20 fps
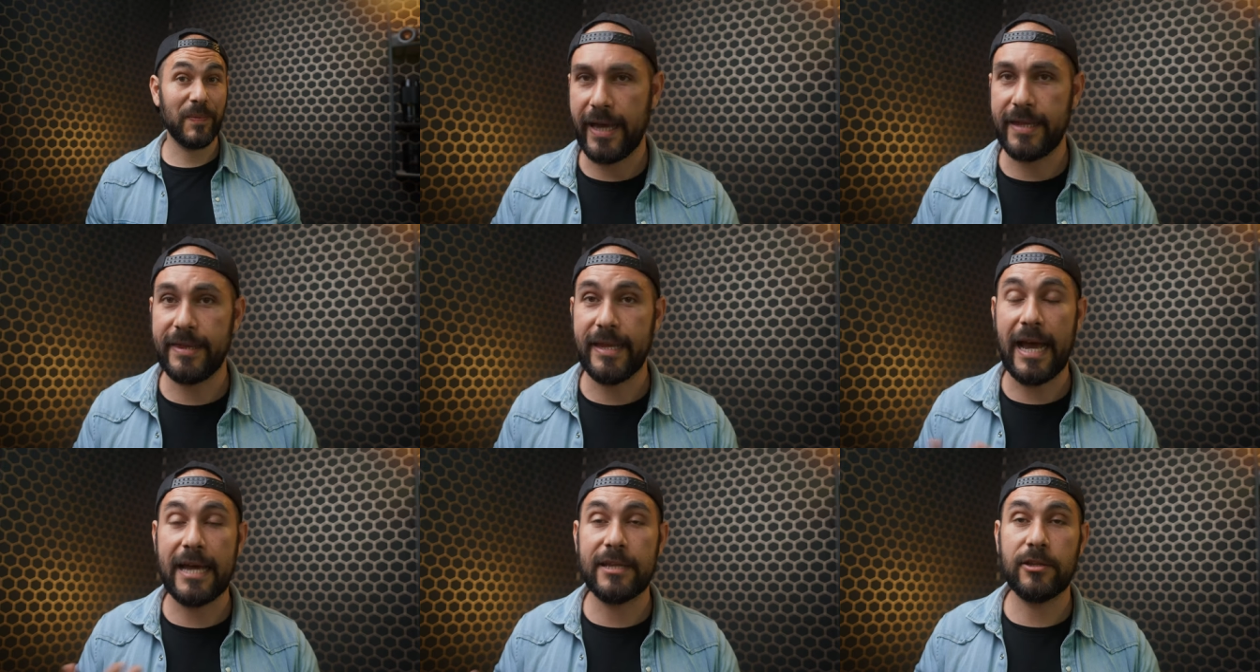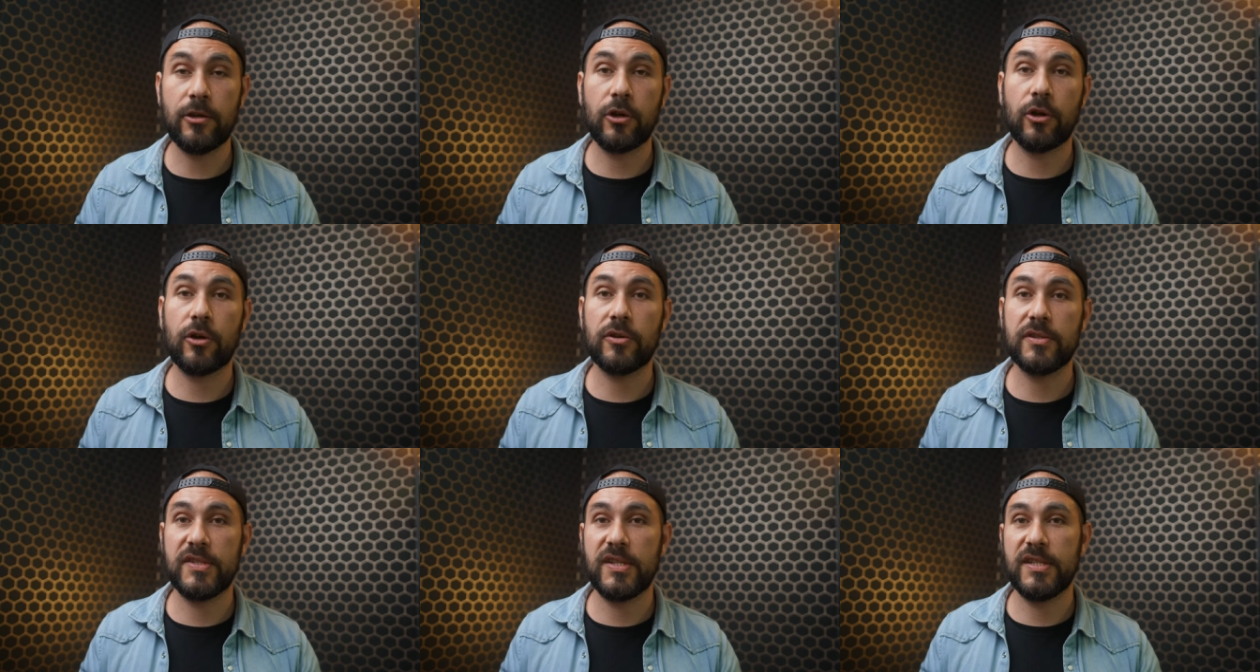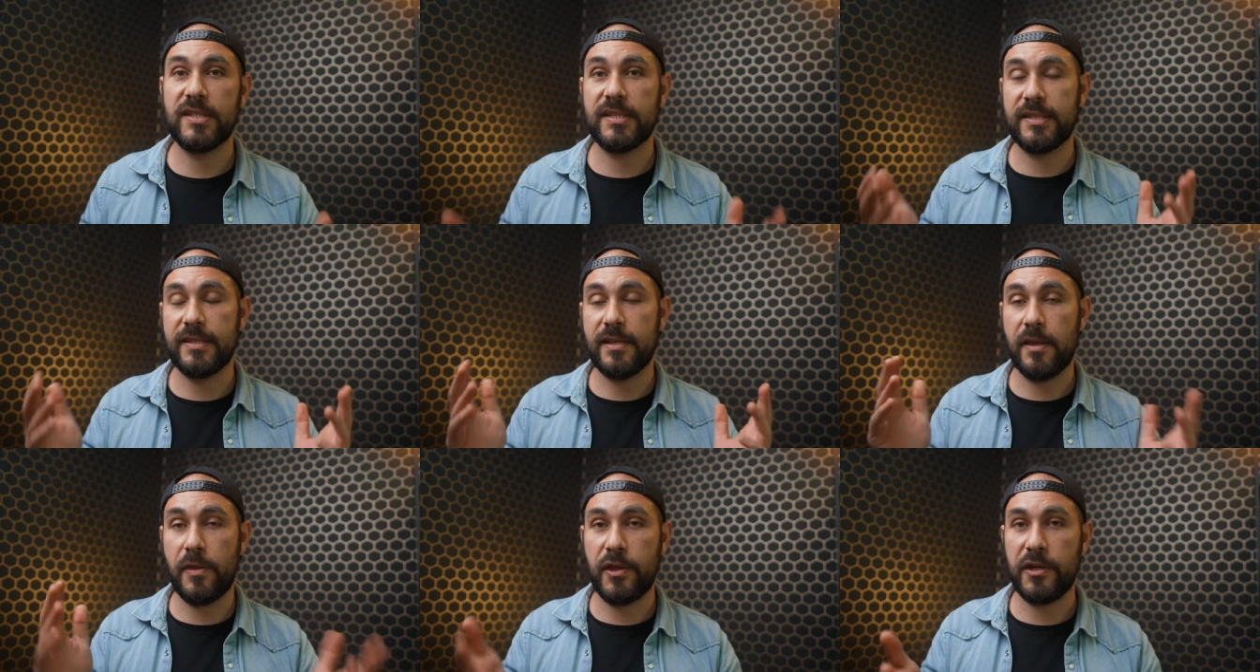And I don't
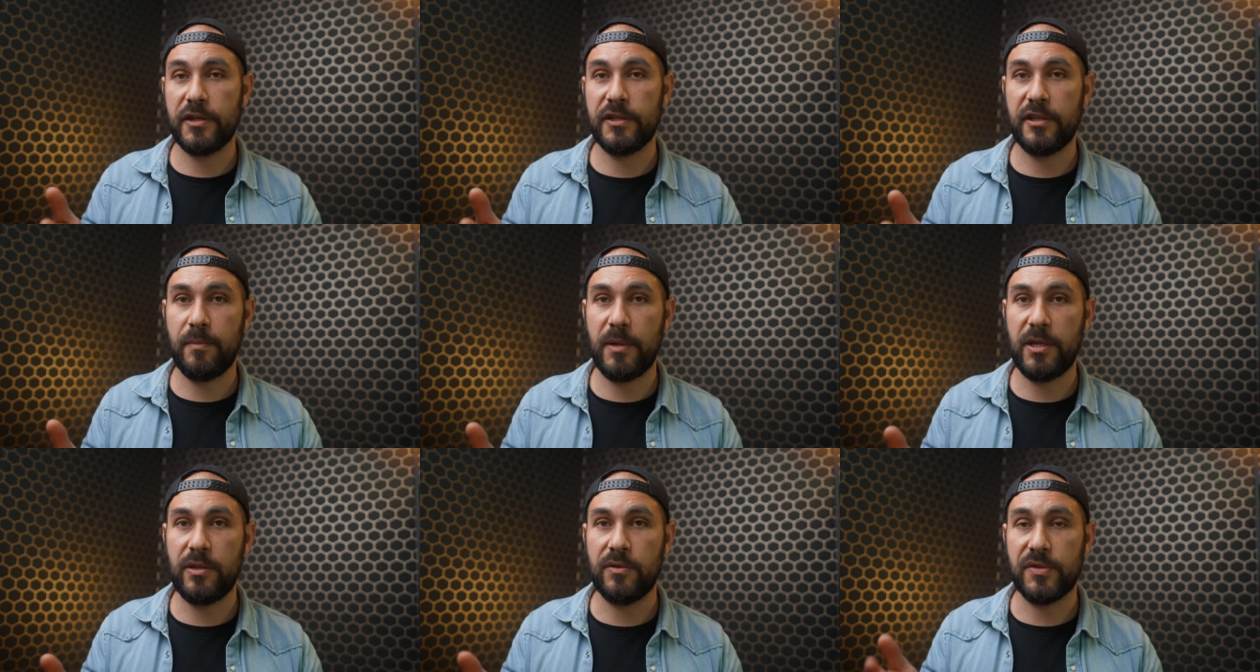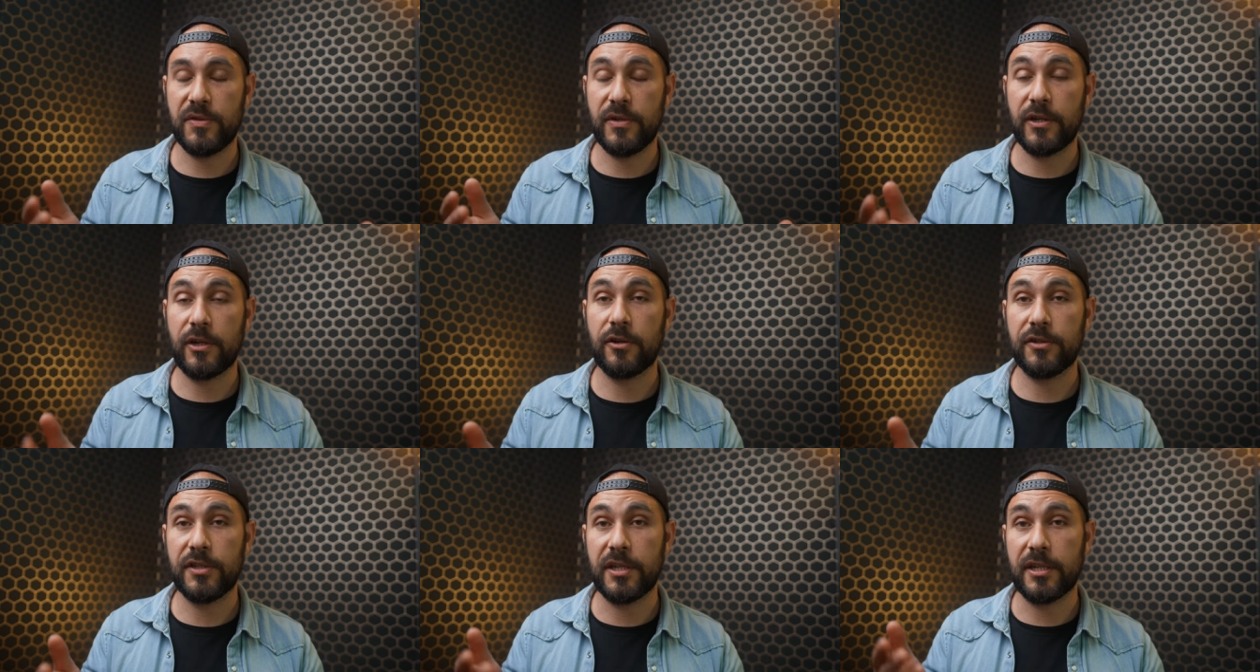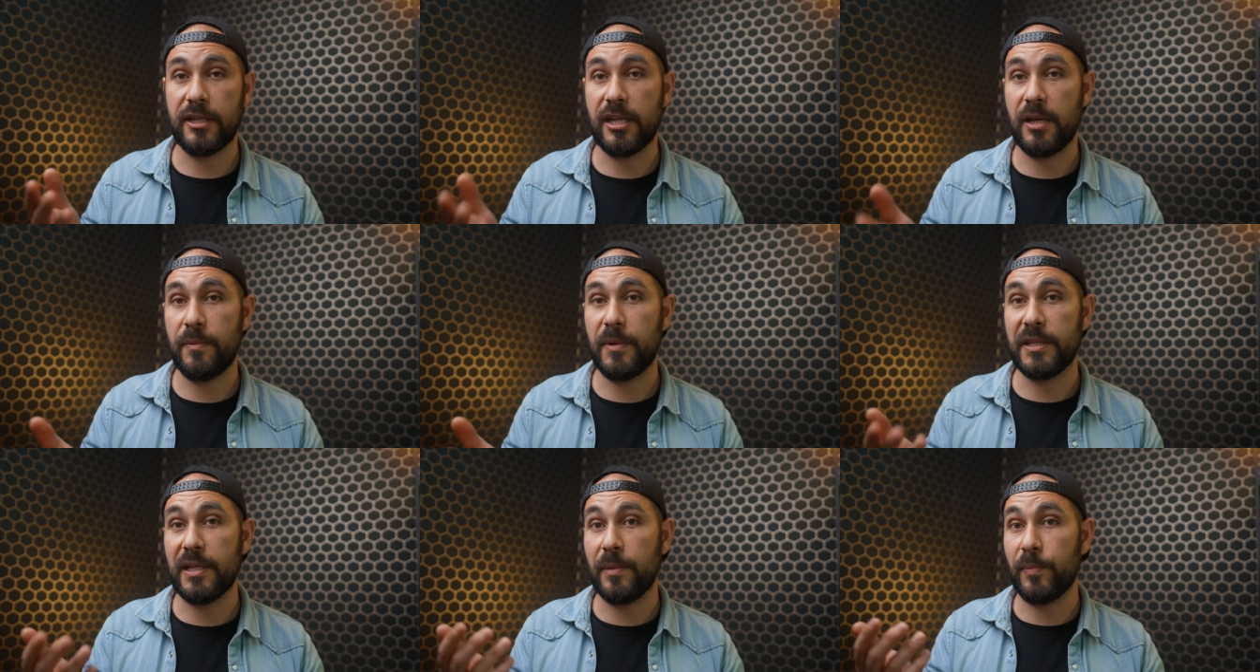consider the 30 minutes recording
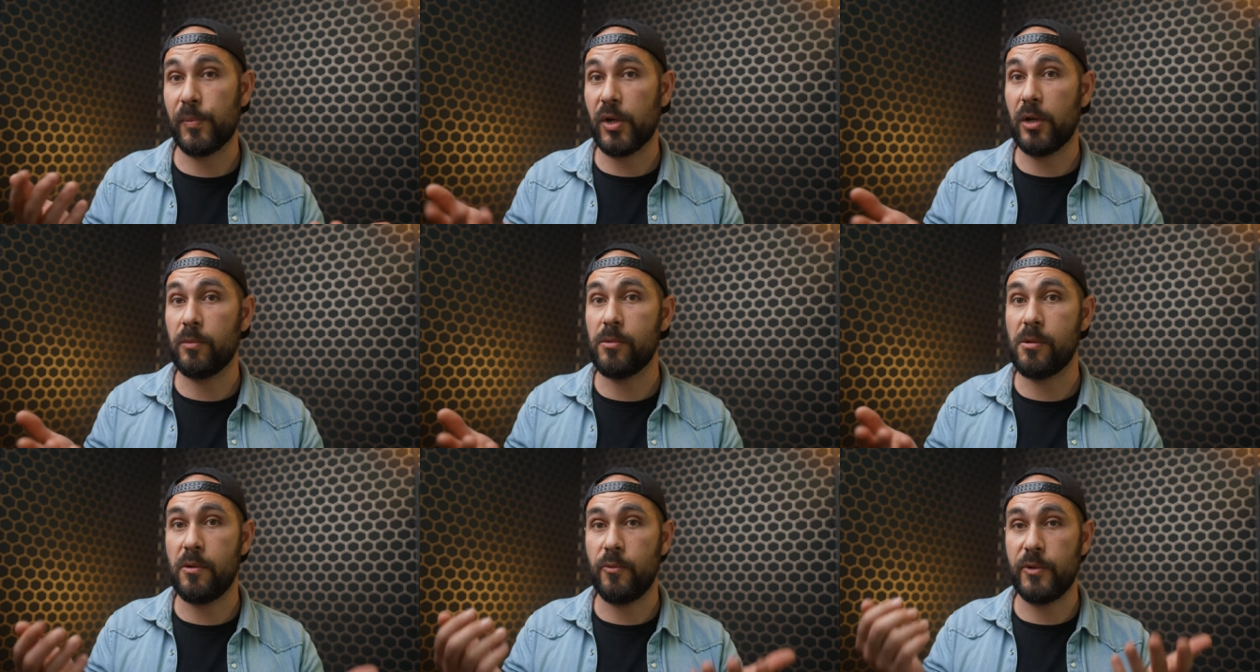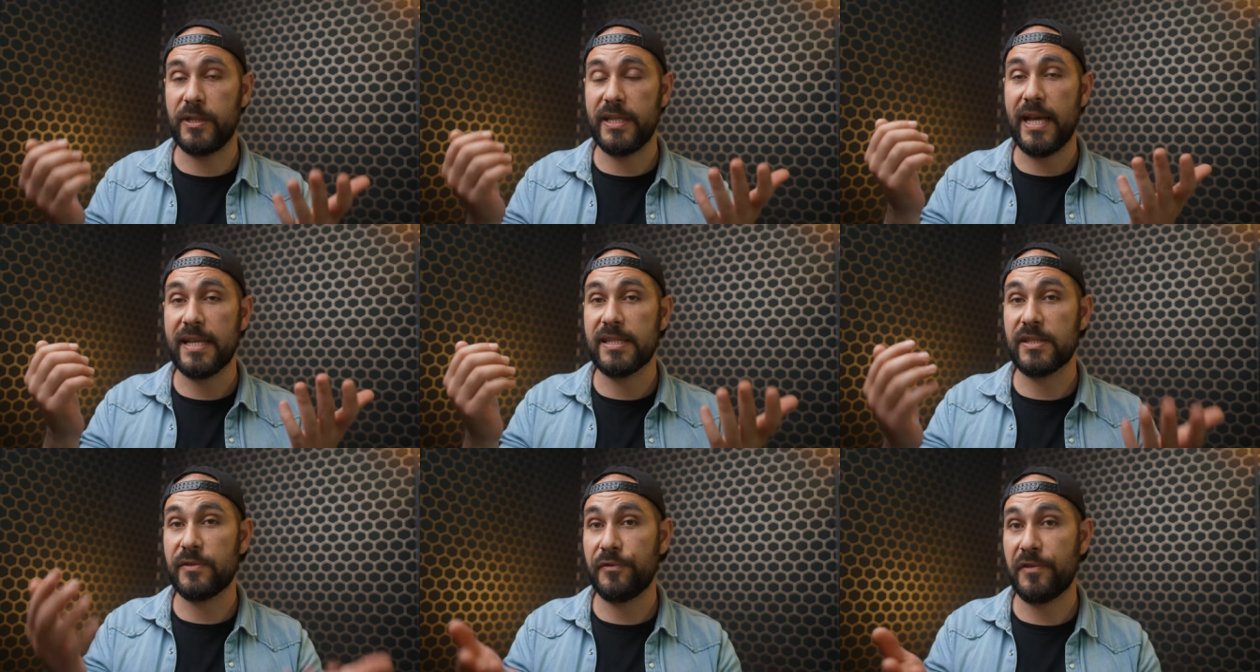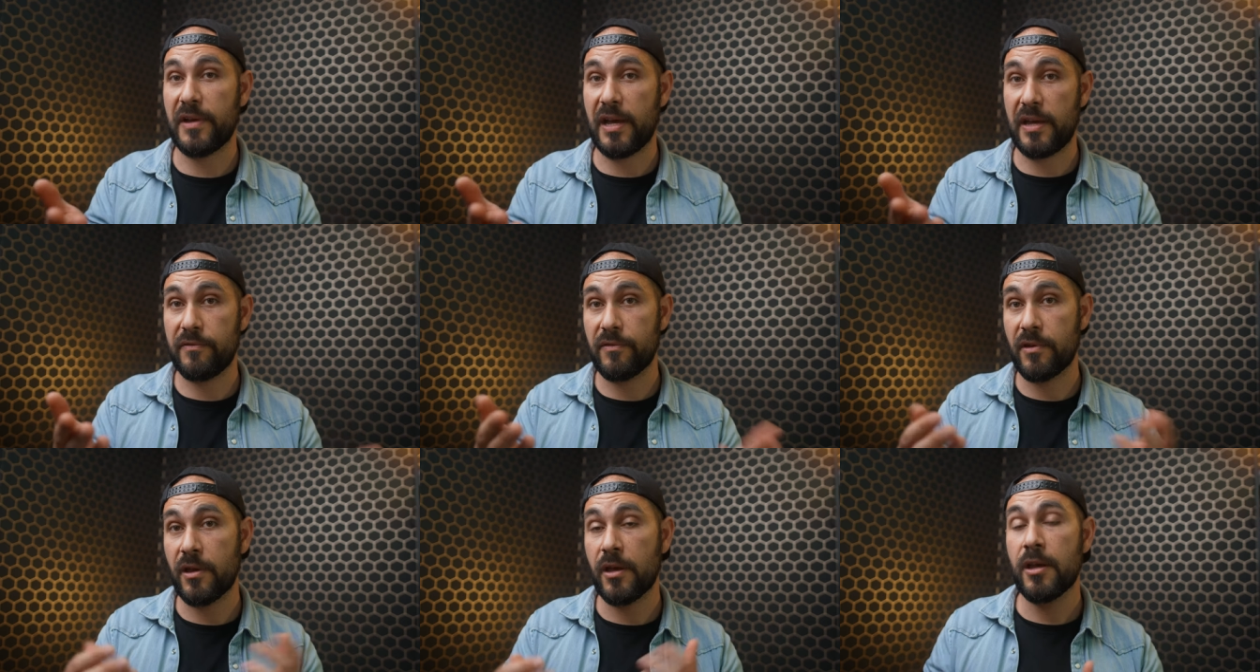limit a problem with the
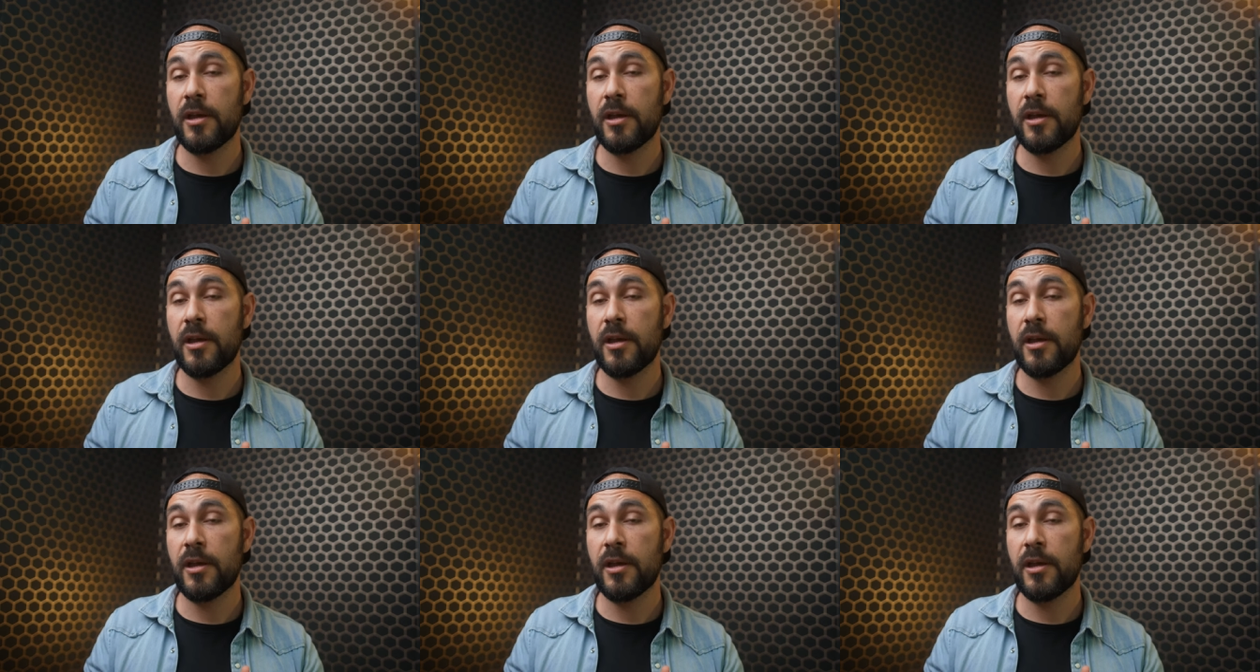S5,